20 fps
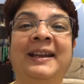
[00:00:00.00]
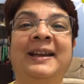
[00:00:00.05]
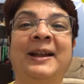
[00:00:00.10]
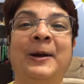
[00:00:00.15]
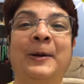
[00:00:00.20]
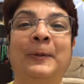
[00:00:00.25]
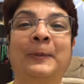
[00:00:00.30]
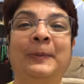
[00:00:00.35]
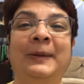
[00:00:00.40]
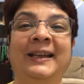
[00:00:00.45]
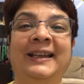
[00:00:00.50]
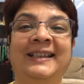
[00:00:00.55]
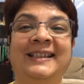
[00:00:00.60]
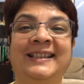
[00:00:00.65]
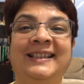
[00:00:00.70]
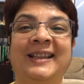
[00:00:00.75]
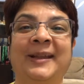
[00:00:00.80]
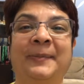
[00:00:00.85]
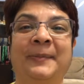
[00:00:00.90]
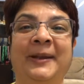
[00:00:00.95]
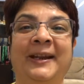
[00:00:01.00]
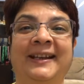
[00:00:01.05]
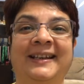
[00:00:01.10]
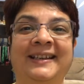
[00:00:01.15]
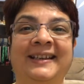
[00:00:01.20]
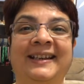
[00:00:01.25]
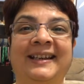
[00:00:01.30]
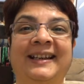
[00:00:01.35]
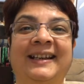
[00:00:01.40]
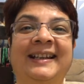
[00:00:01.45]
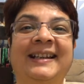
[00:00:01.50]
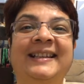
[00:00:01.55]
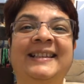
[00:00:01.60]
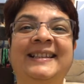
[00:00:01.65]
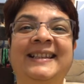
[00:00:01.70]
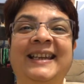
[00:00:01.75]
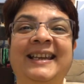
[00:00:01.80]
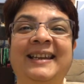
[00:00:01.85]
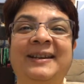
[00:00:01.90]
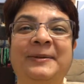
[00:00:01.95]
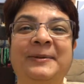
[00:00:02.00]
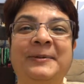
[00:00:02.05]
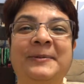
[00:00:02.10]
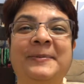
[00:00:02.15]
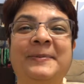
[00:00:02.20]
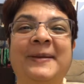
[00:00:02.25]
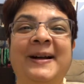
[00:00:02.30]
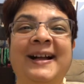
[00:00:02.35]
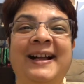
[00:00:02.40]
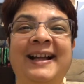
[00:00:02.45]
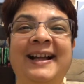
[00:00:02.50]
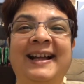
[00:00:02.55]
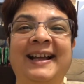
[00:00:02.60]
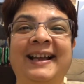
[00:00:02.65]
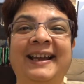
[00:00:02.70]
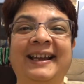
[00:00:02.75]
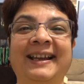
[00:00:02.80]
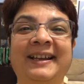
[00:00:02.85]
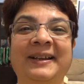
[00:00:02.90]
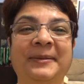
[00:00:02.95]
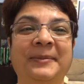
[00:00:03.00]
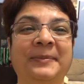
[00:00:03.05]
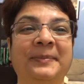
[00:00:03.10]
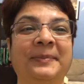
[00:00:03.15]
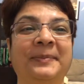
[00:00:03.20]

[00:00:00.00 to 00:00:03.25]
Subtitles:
Now Please Summit. See you. Bye.